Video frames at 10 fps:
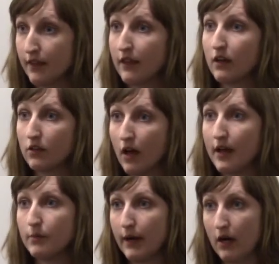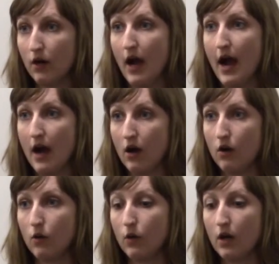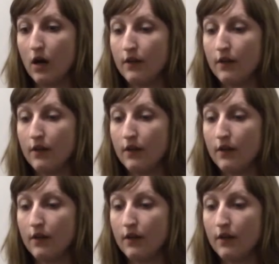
think a lot about how